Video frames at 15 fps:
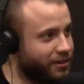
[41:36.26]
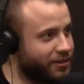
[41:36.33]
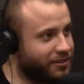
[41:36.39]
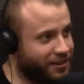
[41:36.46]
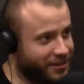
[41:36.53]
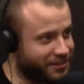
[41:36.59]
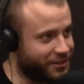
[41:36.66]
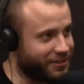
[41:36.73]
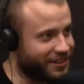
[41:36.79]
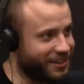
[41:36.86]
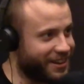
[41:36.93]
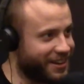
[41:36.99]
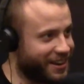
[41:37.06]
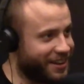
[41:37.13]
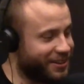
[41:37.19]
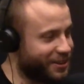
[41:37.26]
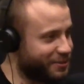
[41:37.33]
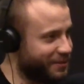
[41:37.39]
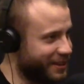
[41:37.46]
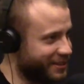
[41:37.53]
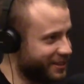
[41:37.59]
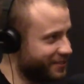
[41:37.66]
know. So did I. I
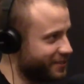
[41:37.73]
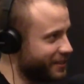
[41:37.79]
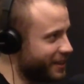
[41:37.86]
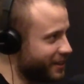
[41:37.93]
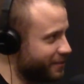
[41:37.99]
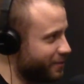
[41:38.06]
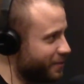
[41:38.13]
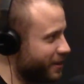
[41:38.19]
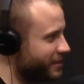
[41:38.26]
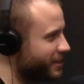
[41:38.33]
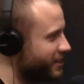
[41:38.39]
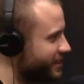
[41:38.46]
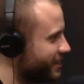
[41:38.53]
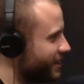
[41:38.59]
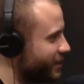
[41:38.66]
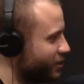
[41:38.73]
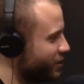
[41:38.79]
lost myself. Like it's just like